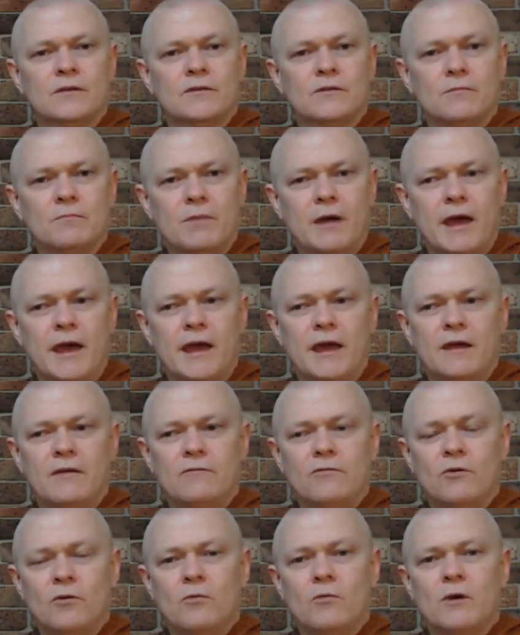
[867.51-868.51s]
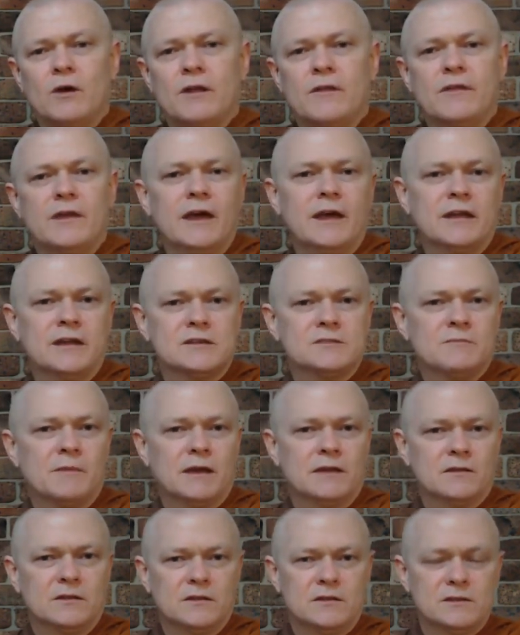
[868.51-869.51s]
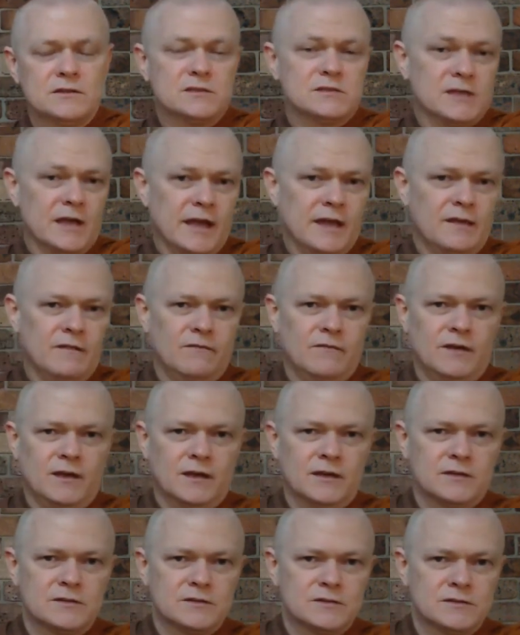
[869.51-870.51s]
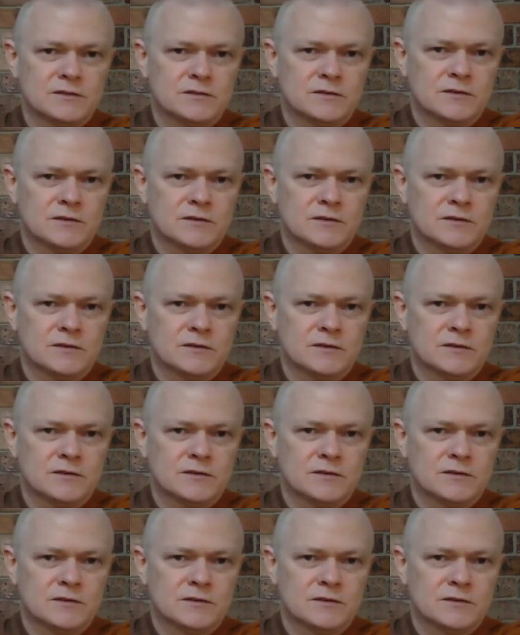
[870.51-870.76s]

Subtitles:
to pay for what are the unexpected side effects.